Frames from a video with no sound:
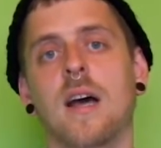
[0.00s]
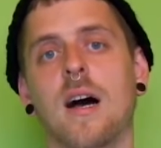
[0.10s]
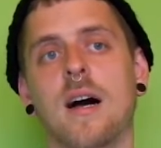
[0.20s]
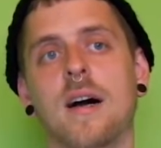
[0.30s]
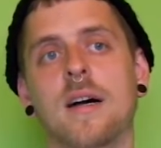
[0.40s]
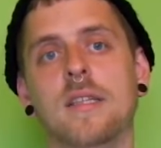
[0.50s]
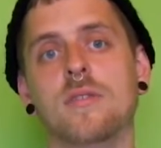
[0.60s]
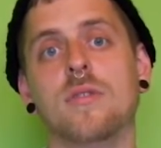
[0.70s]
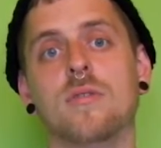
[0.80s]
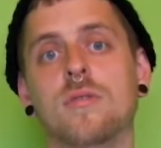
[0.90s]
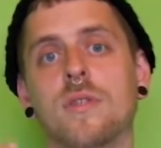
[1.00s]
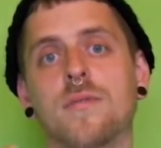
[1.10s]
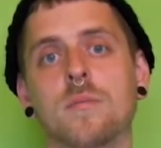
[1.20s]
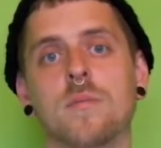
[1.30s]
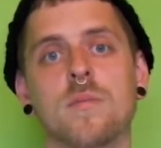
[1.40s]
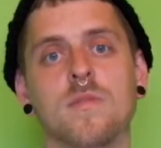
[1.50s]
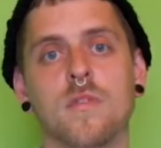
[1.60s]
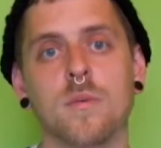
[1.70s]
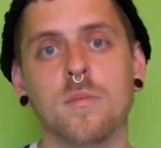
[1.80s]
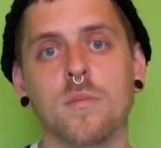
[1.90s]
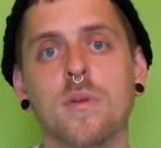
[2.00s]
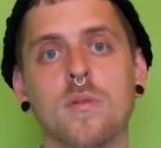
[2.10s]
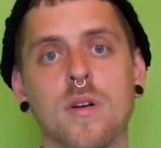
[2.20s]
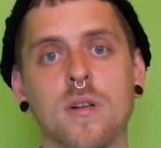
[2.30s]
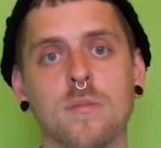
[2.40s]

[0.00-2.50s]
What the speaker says: You don't do it from plural,